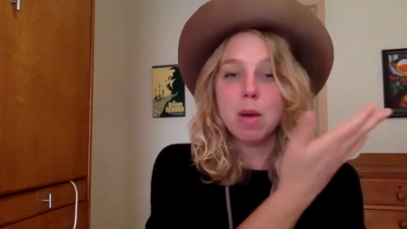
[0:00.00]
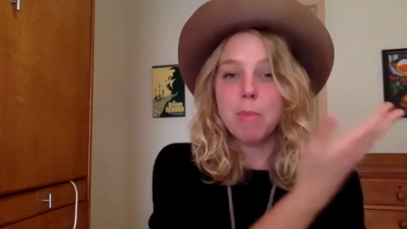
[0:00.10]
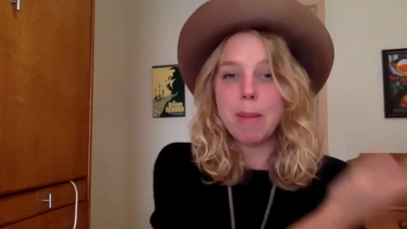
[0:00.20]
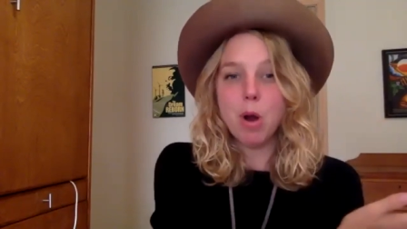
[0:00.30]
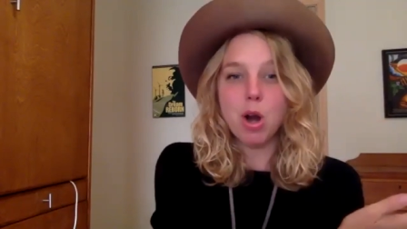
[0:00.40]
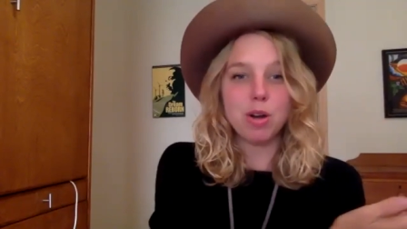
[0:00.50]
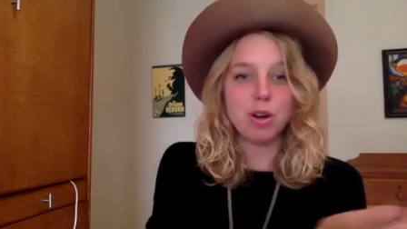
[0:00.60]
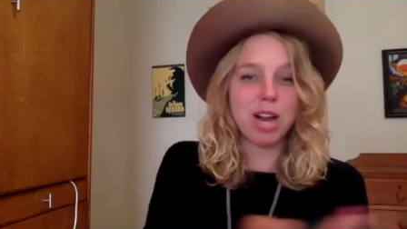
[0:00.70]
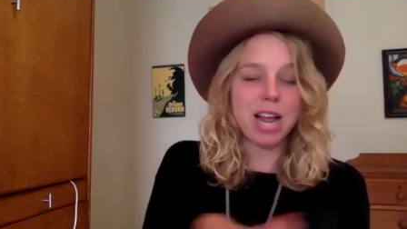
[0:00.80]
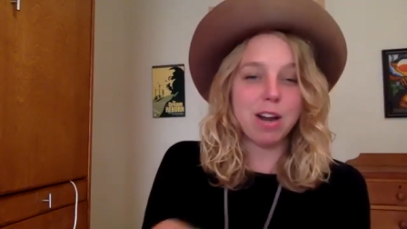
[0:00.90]
my
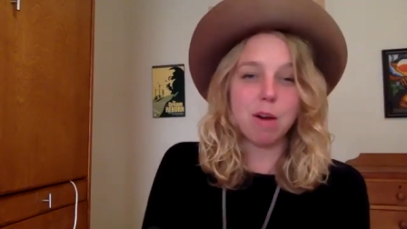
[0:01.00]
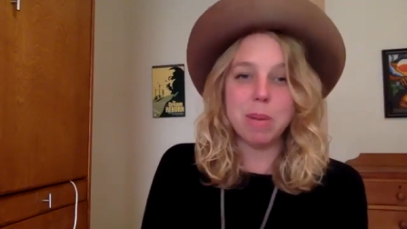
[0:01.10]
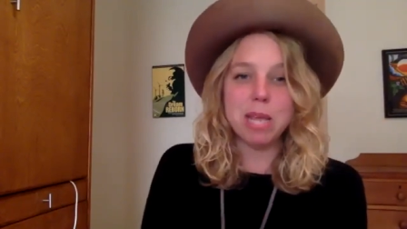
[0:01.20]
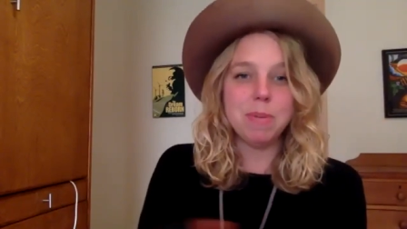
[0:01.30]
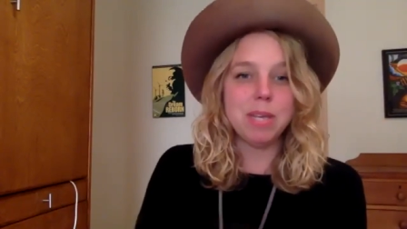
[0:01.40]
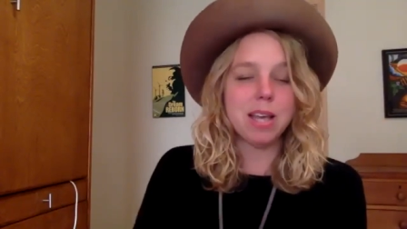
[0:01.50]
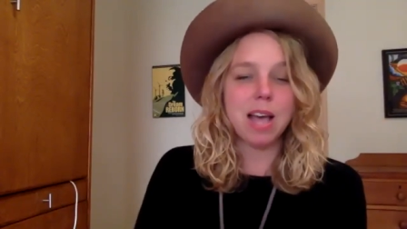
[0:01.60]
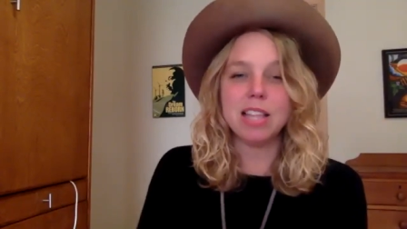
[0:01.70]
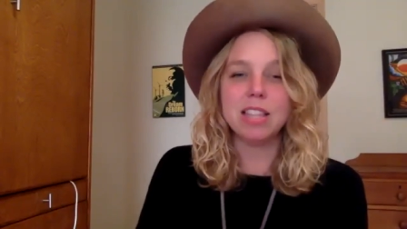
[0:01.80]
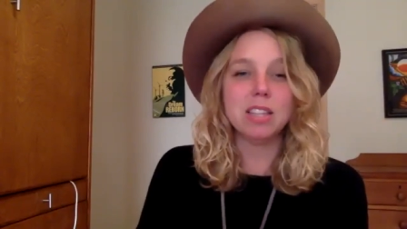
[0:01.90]
partner and our baby.
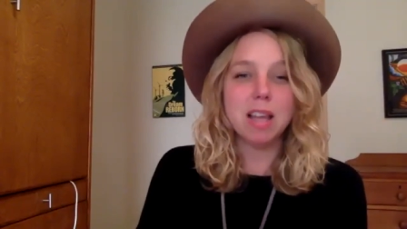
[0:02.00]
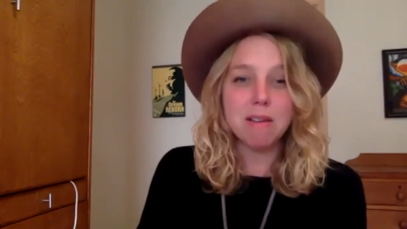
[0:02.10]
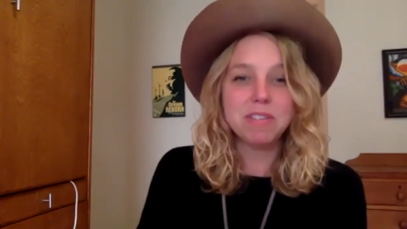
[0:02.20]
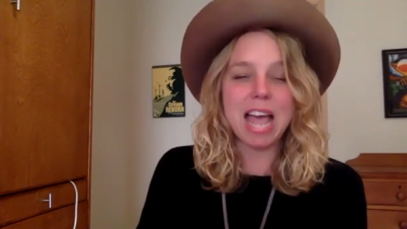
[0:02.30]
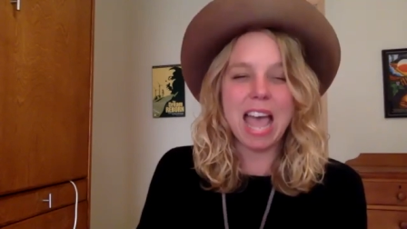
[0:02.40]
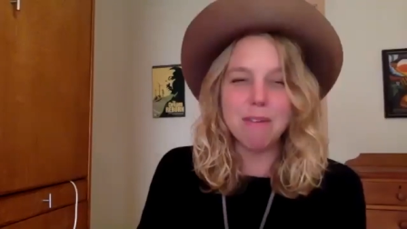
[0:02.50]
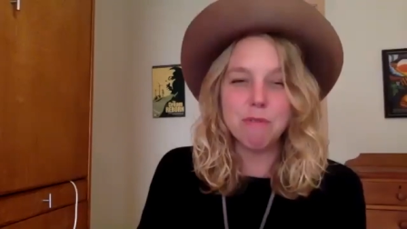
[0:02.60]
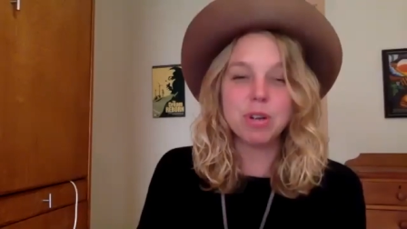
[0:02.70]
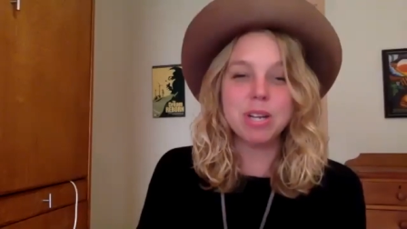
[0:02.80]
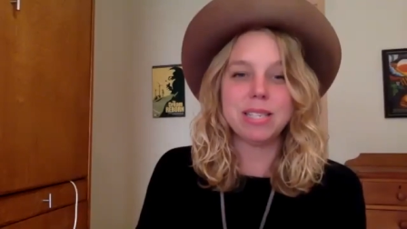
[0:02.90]
I loved
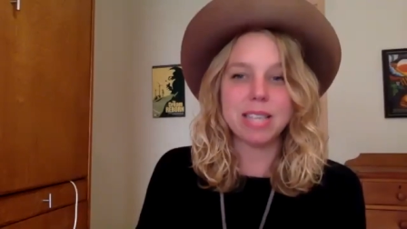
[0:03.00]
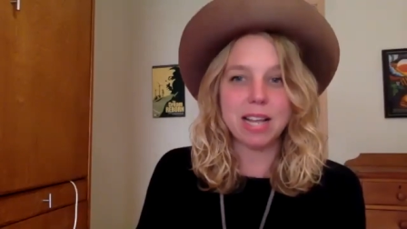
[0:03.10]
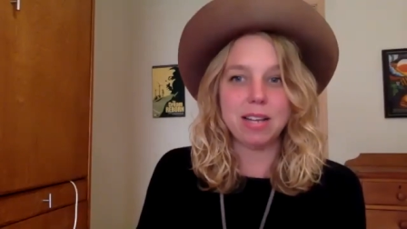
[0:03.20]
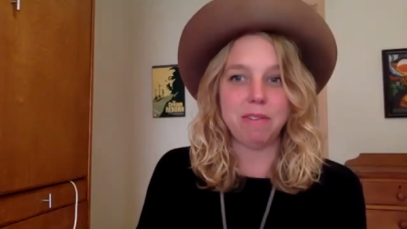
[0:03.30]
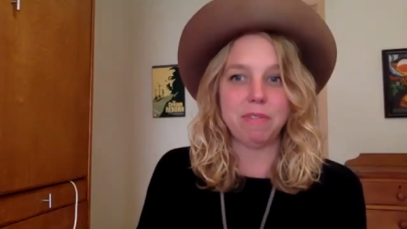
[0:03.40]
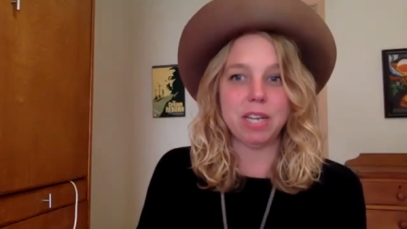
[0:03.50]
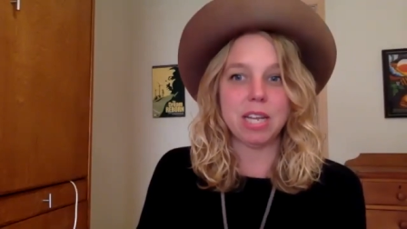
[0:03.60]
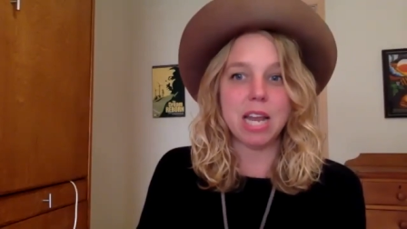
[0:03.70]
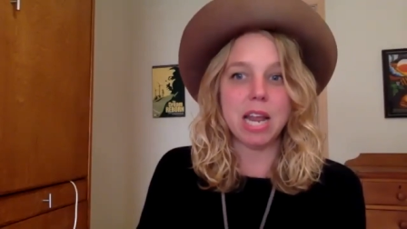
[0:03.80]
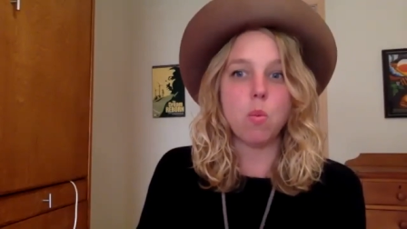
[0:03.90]
every second of
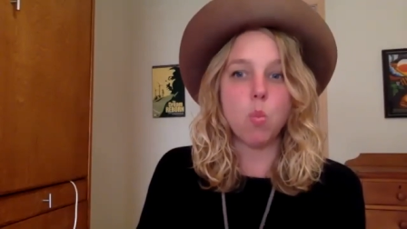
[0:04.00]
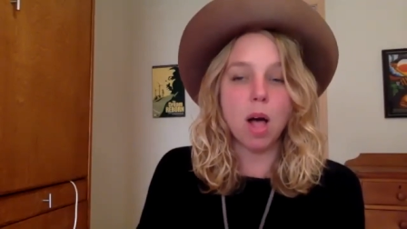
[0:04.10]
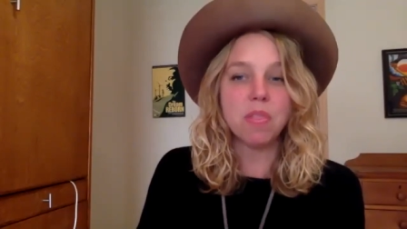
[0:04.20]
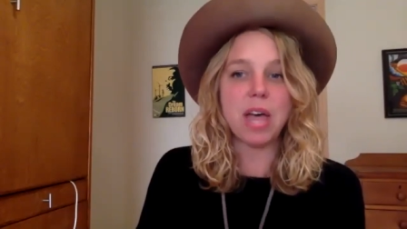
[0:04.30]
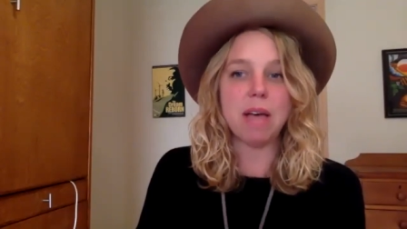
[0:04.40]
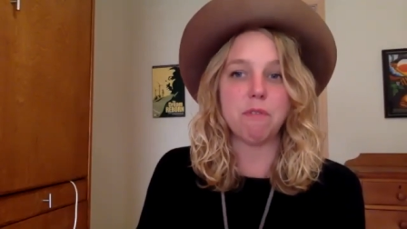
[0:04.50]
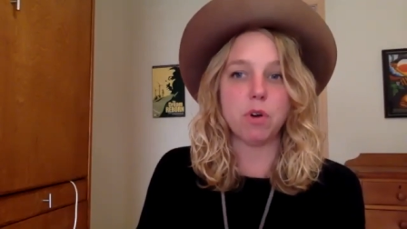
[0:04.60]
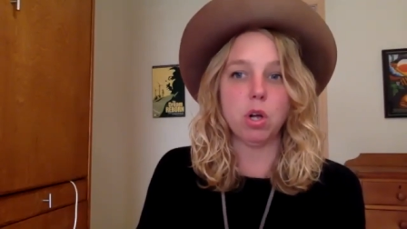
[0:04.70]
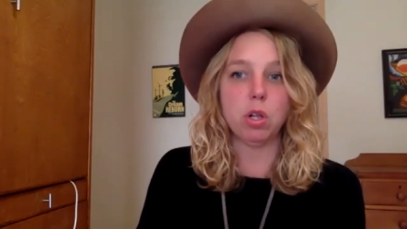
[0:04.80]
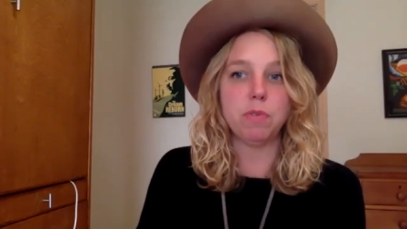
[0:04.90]
it. And I want that
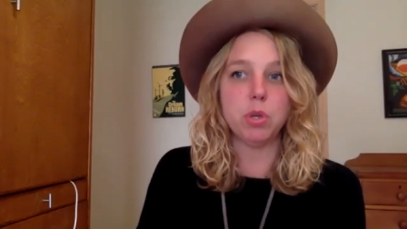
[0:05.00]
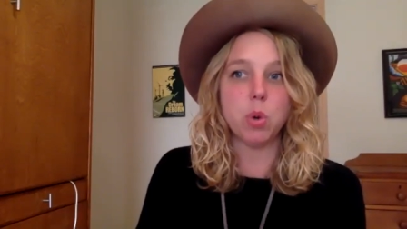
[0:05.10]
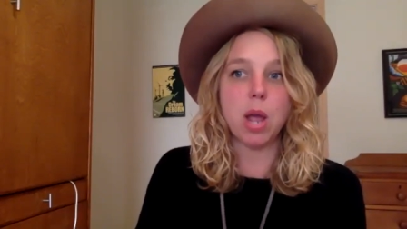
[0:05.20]
for all of you.